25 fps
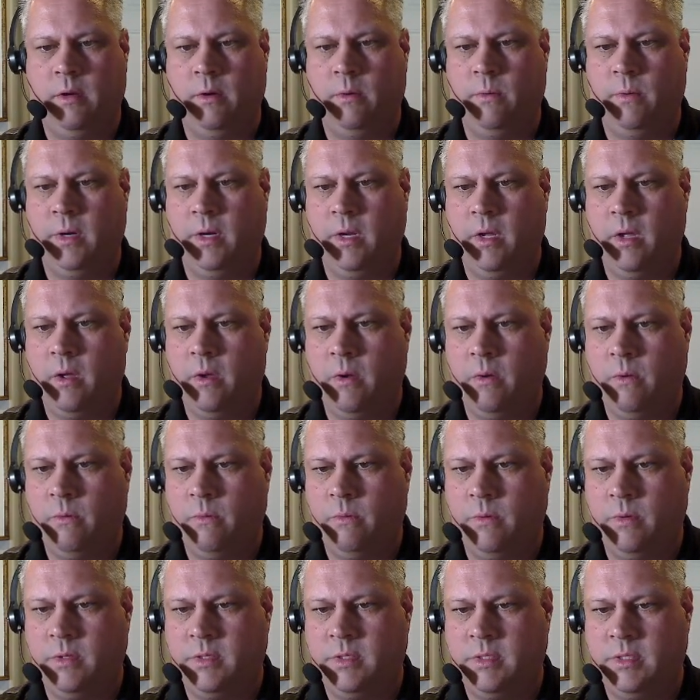There we
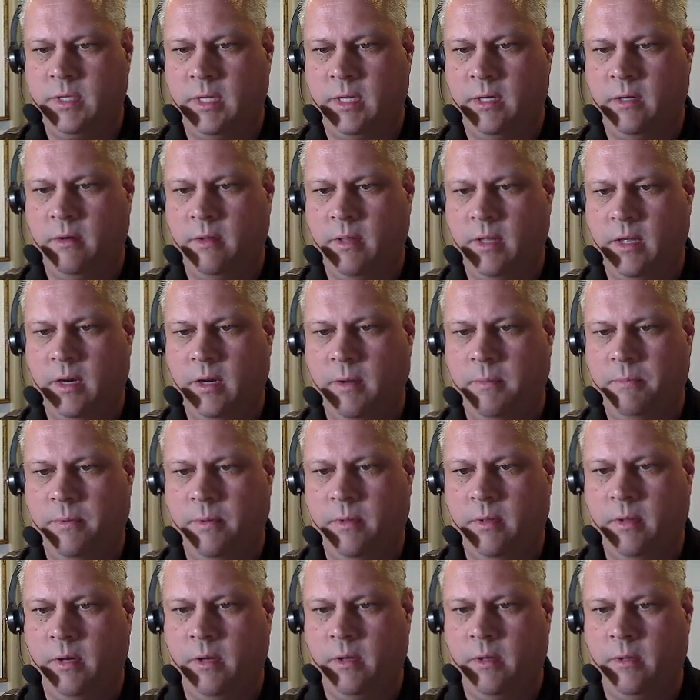go. We'll center that
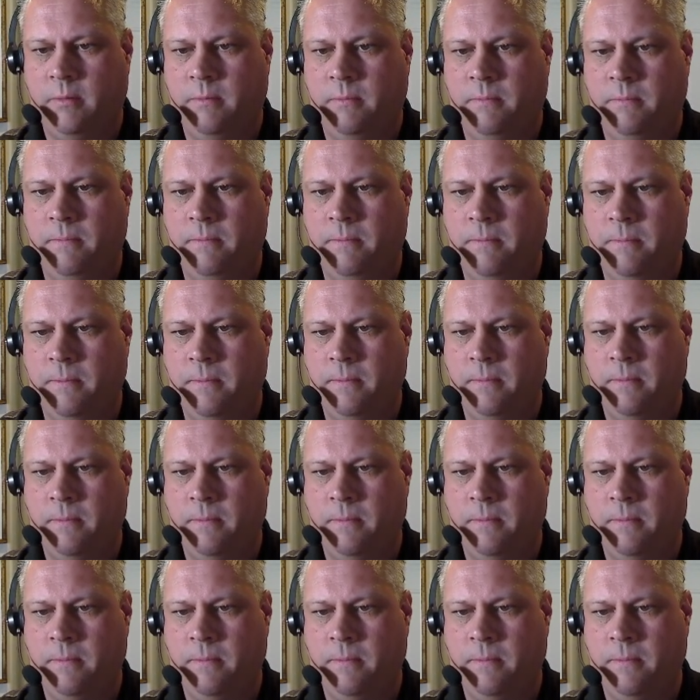up a little.